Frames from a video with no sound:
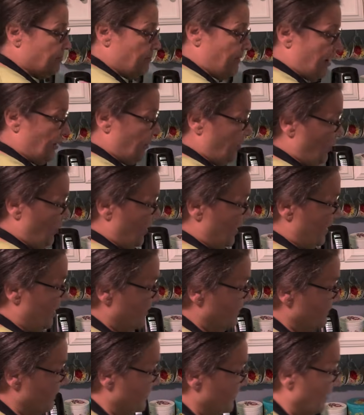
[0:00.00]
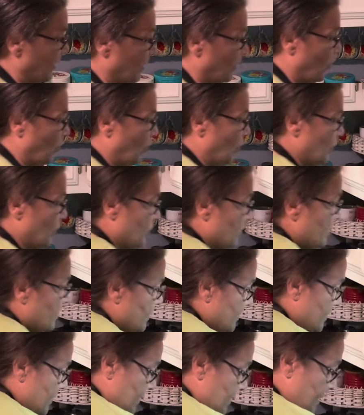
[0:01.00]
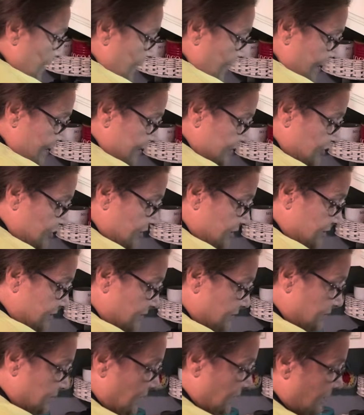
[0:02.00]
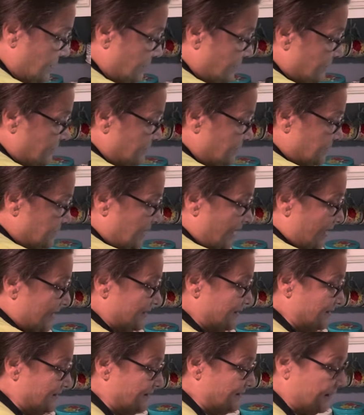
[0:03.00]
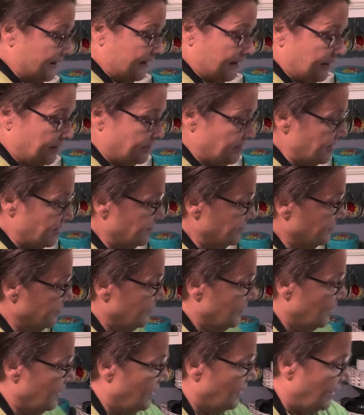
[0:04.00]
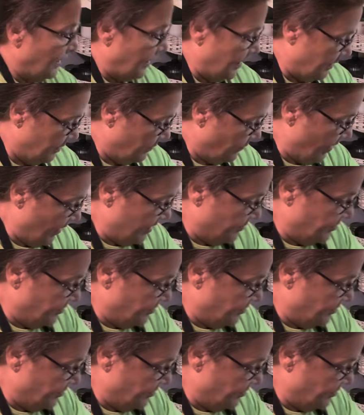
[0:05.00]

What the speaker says: microwave, that corn, and just kind of steam. And right